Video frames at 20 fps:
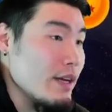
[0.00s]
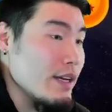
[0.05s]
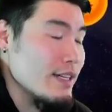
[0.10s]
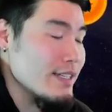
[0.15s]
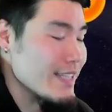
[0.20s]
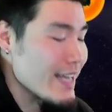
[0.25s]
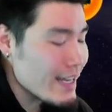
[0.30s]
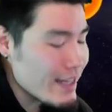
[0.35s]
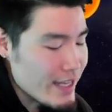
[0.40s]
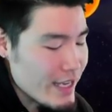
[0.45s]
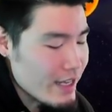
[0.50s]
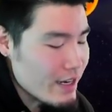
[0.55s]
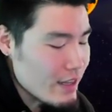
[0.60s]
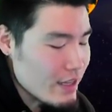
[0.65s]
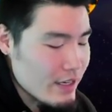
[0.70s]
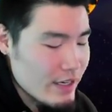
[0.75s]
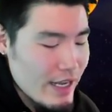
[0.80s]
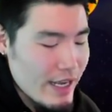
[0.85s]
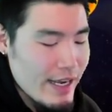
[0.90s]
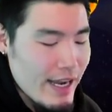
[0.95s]
Because at the end of
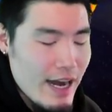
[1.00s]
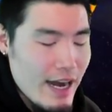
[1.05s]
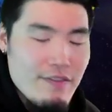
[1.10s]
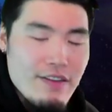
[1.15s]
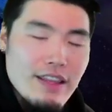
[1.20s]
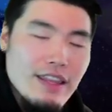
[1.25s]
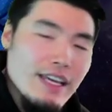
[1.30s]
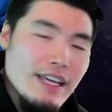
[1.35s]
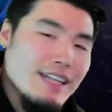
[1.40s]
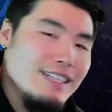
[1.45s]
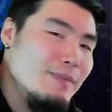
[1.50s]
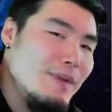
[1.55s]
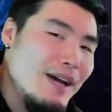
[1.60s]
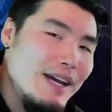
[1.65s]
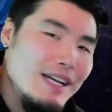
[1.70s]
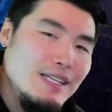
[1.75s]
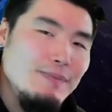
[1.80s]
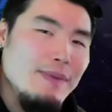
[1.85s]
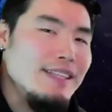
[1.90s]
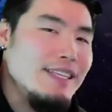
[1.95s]
the day, everything is about
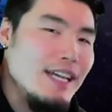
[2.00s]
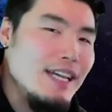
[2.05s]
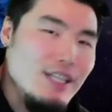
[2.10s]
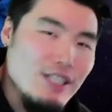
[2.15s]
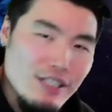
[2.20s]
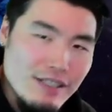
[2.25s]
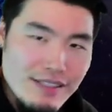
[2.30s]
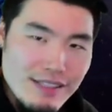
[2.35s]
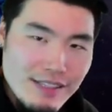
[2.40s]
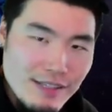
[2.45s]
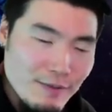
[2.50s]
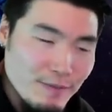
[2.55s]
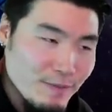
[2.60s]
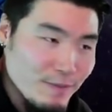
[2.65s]
expectations.